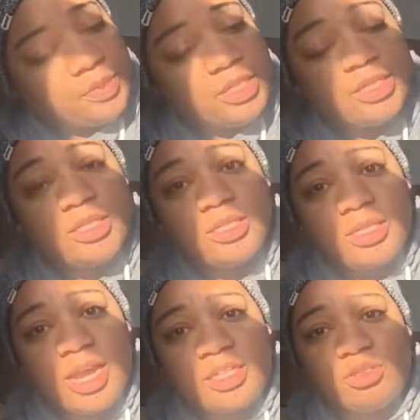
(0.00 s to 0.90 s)
This is
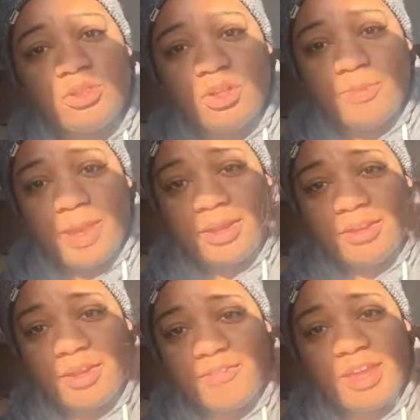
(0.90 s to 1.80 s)
the natural curl
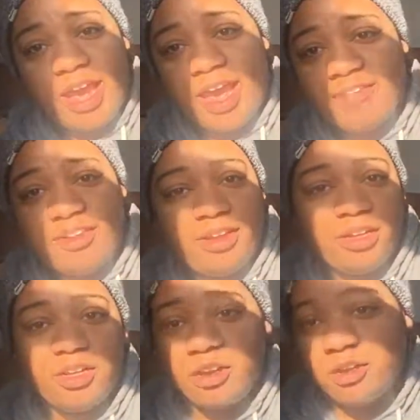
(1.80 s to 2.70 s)
pattern of it. I haven't
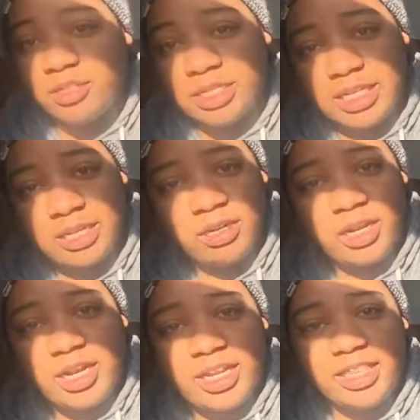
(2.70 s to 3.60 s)
curled it
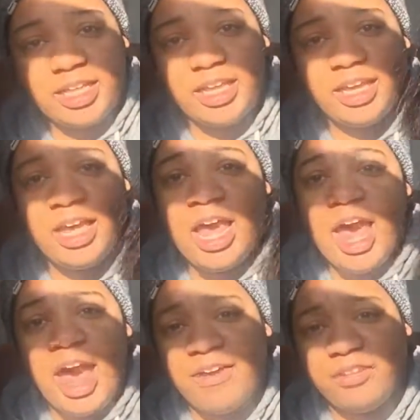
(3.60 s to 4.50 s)
or anything.
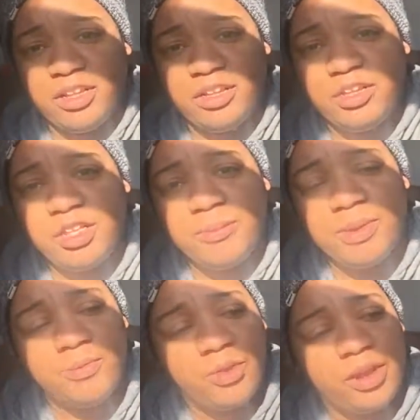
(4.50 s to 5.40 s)
I've literally
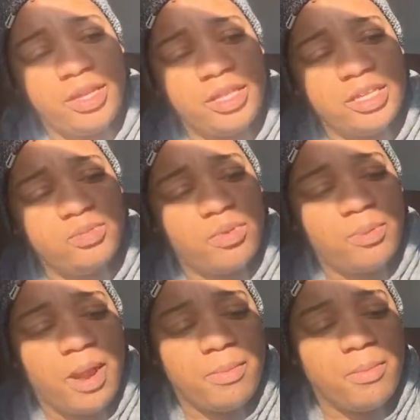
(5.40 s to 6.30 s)
been wearing this for
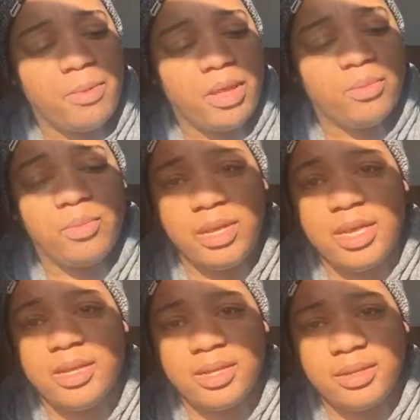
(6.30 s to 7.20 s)
probably a
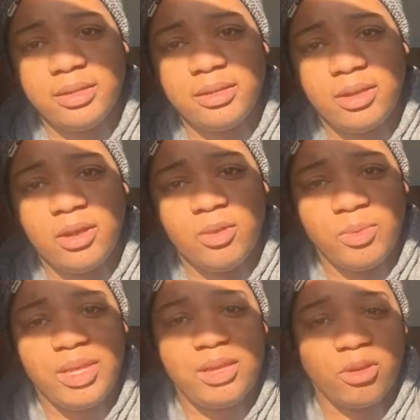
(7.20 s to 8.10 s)
week
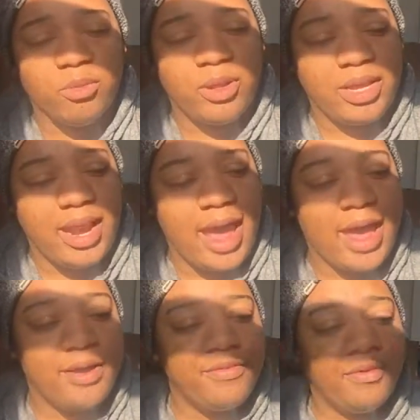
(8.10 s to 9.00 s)
or a week and a
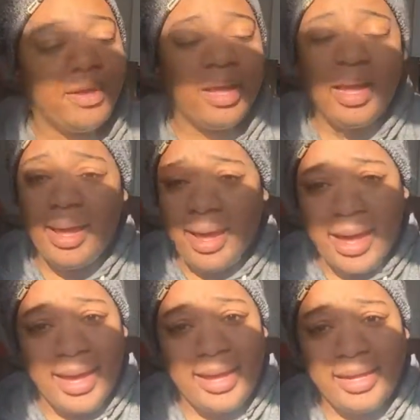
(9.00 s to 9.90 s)
half.
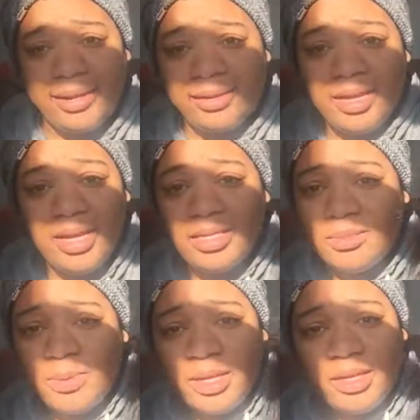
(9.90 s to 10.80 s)
And
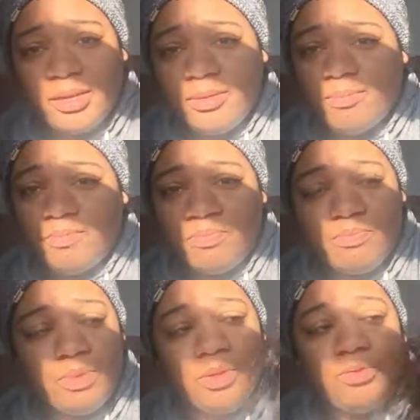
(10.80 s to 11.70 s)
it's been
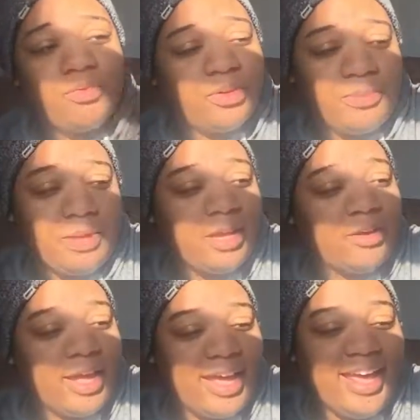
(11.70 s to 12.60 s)
beautiful to me,
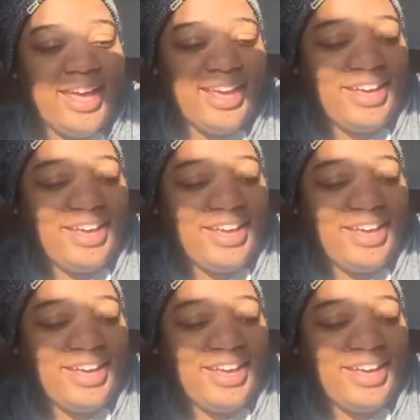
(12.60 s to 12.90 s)
okay?